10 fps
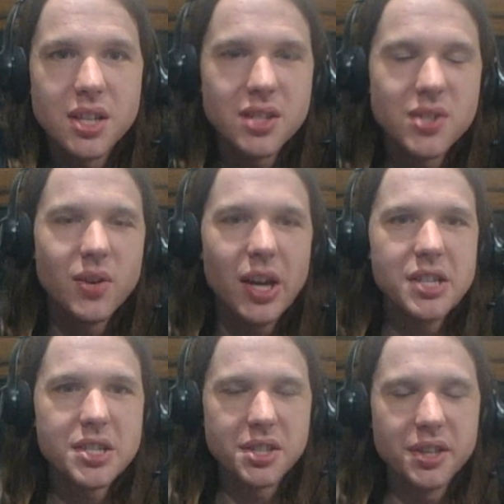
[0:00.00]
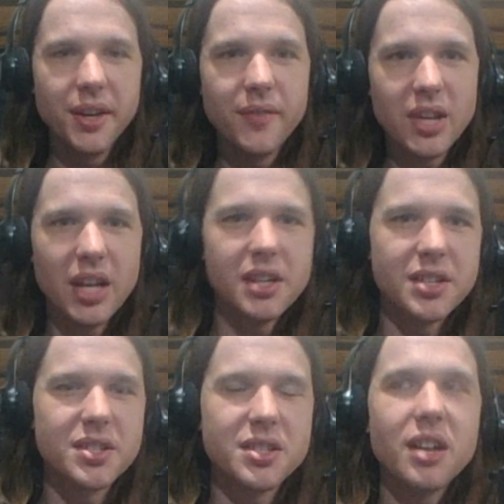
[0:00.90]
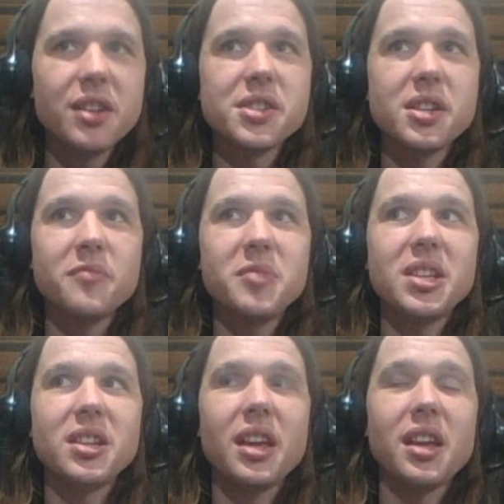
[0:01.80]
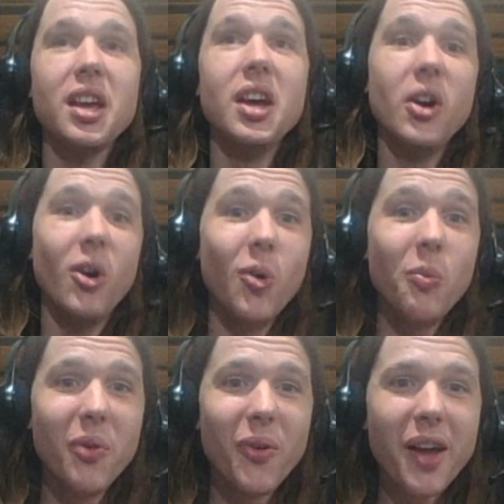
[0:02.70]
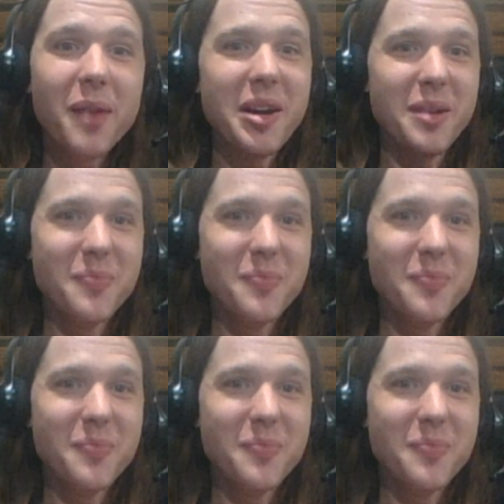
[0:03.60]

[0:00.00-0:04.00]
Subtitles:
and so I just loved that nostalgia of being like, oh boy, I'm on a